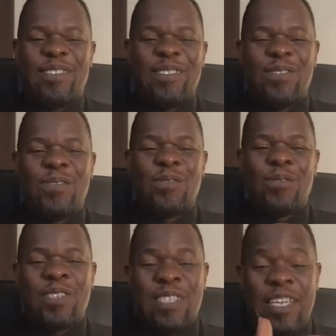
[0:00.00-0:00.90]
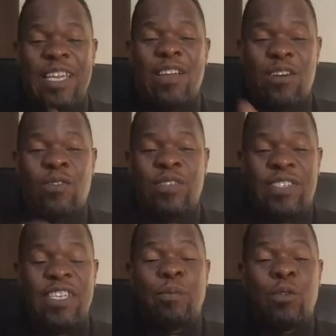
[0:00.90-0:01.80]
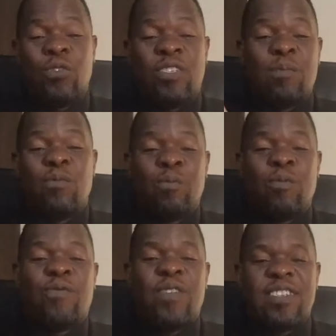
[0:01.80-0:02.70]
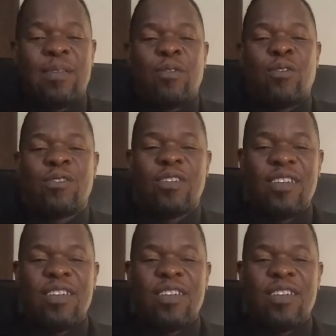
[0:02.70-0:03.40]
You, you take all the steps, but you still move faster because